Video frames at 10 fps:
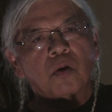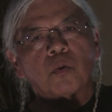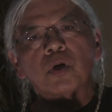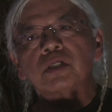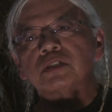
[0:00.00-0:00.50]

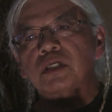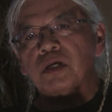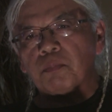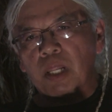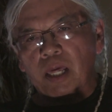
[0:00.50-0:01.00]
Where does it
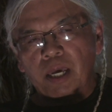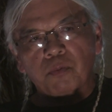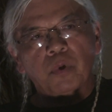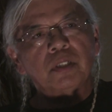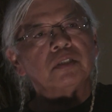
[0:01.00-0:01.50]
apply?
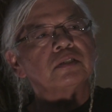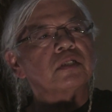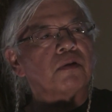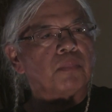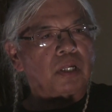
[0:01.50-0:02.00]
When does
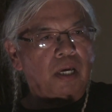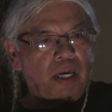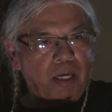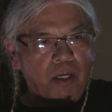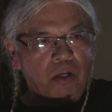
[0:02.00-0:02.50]
it apply?